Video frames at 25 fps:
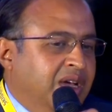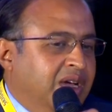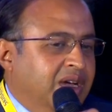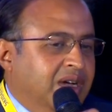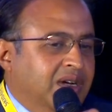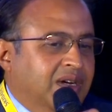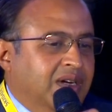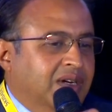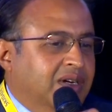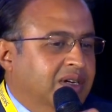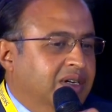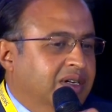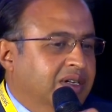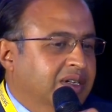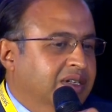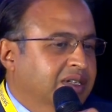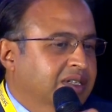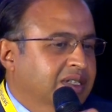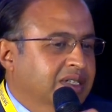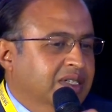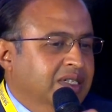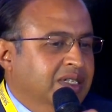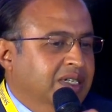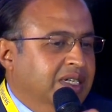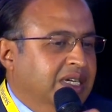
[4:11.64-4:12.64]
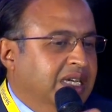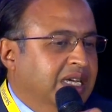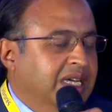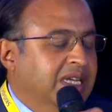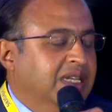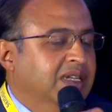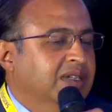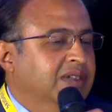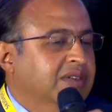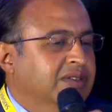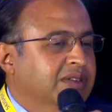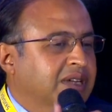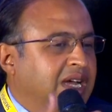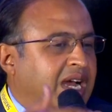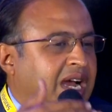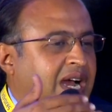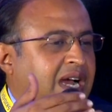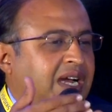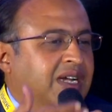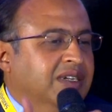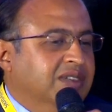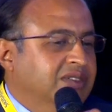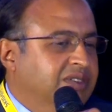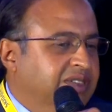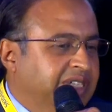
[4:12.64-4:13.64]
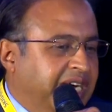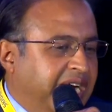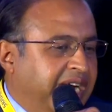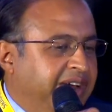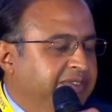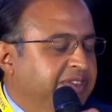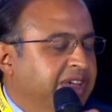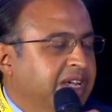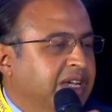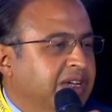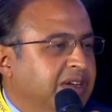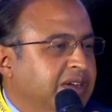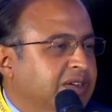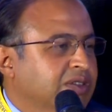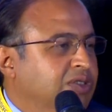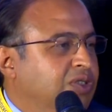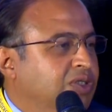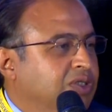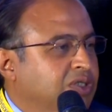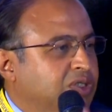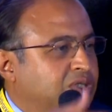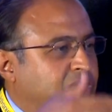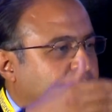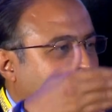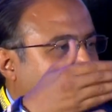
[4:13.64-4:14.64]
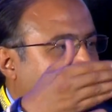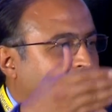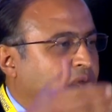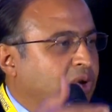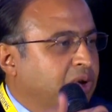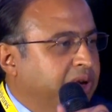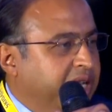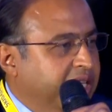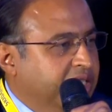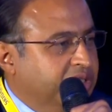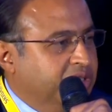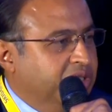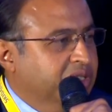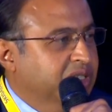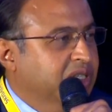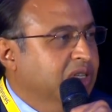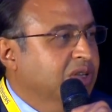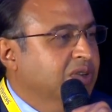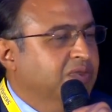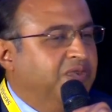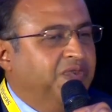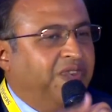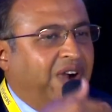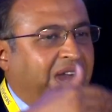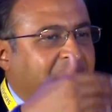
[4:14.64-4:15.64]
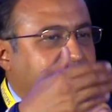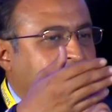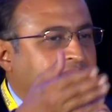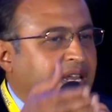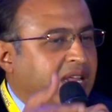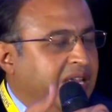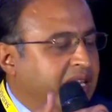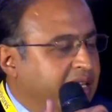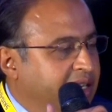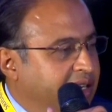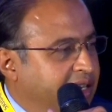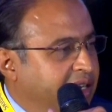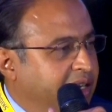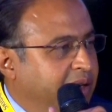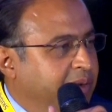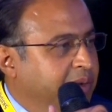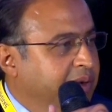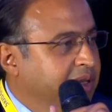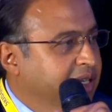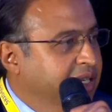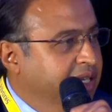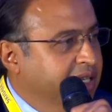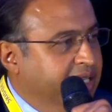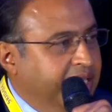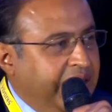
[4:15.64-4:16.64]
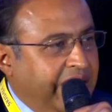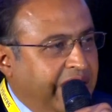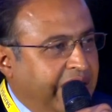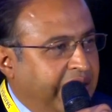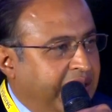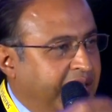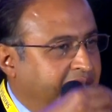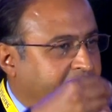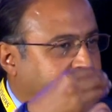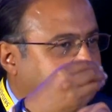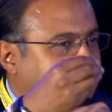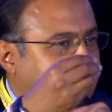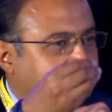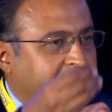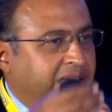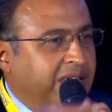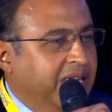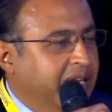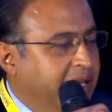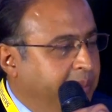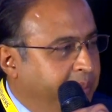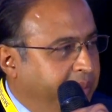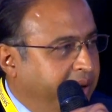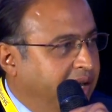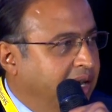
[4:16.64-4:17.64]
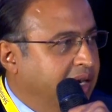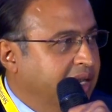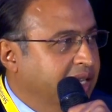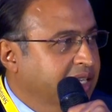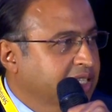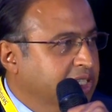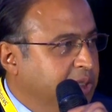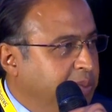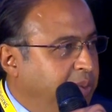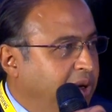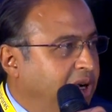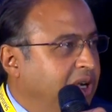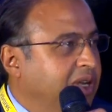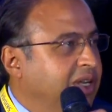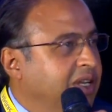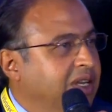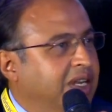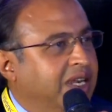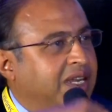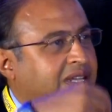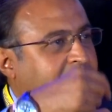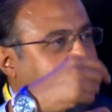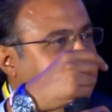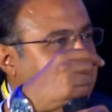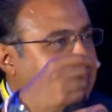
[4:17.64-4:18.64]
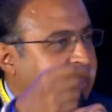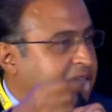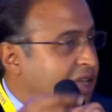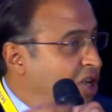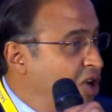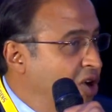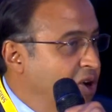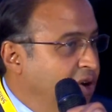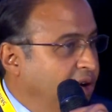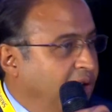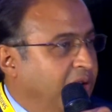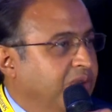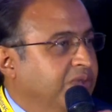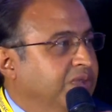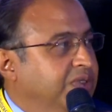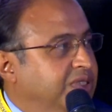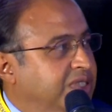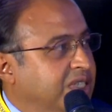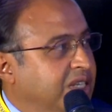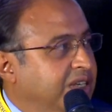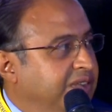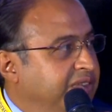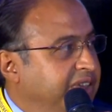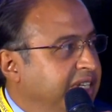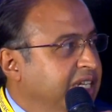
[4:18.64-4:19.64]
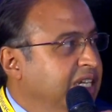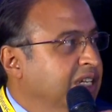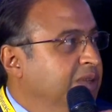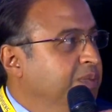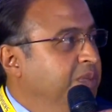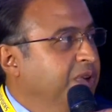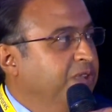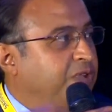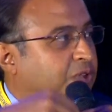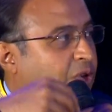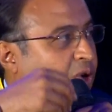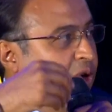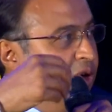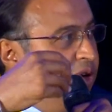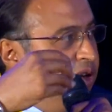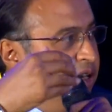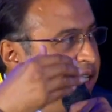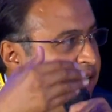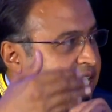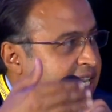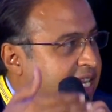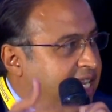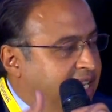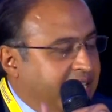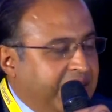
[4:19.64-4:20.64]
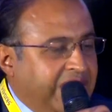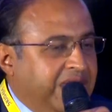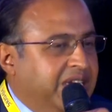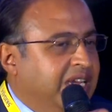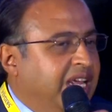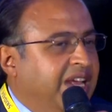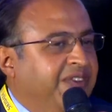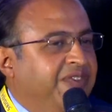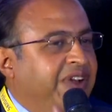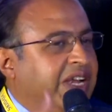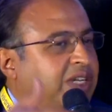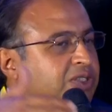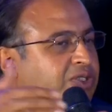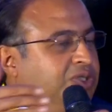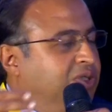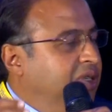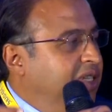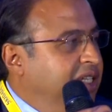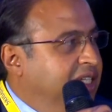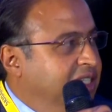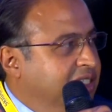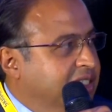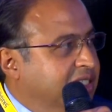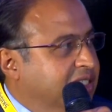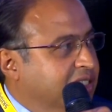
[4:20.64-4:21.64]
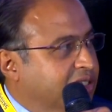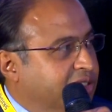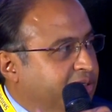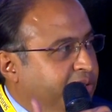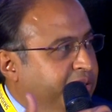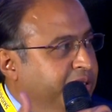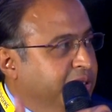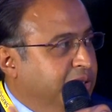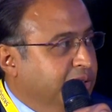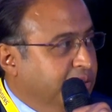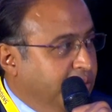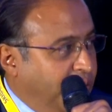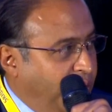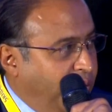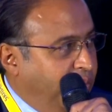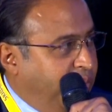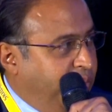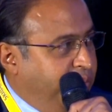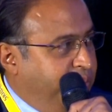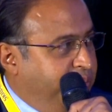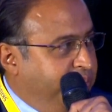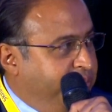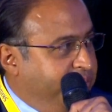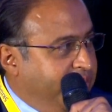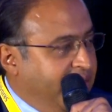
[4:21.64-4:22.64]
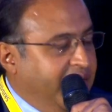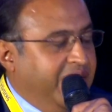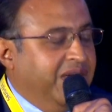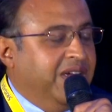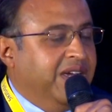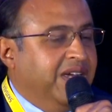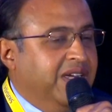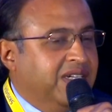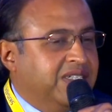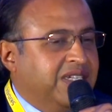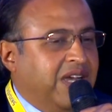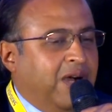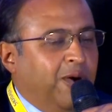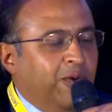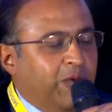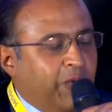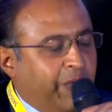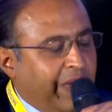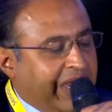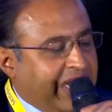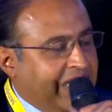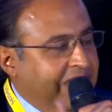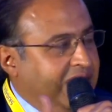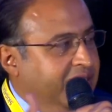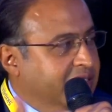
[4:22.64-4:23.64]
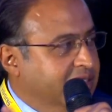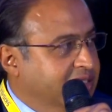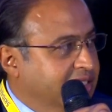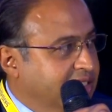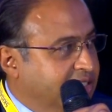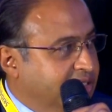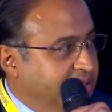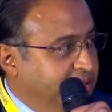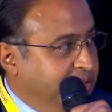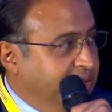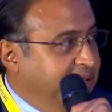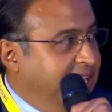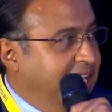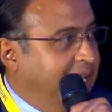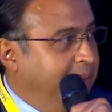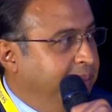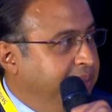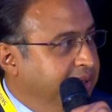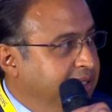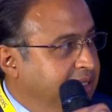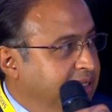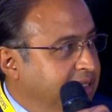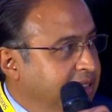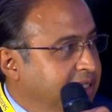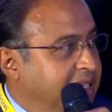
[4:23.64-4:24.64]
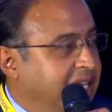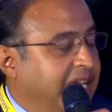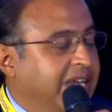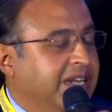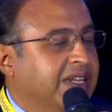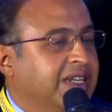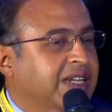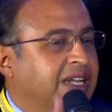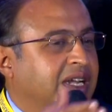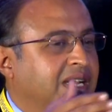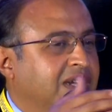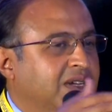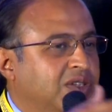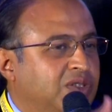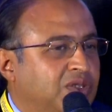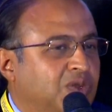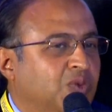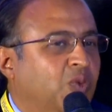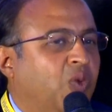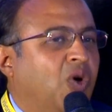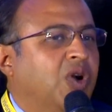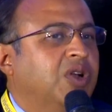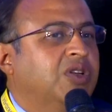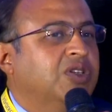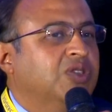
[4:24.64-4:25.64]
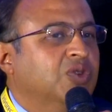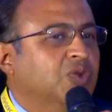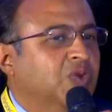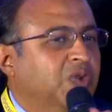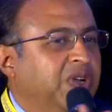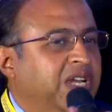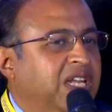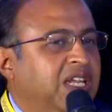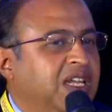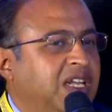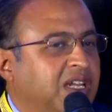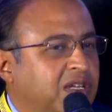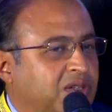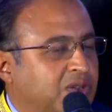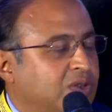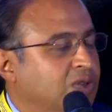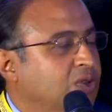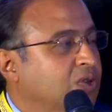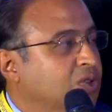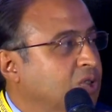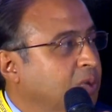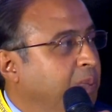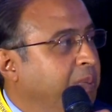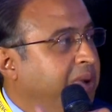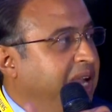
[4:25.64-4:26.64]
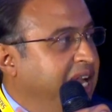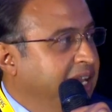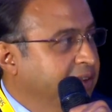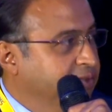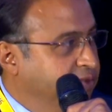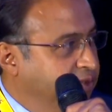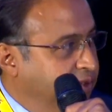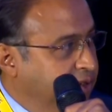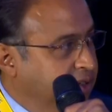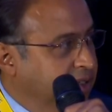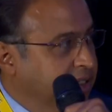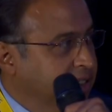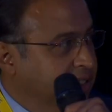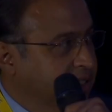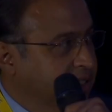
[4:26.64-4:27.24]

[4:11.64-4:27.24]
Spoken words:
in driving to a location, finding a parking spot, or reserving it before. Eventually, this is going to go. It's how quickly is this going to happen, and what do we need to do to plan for it?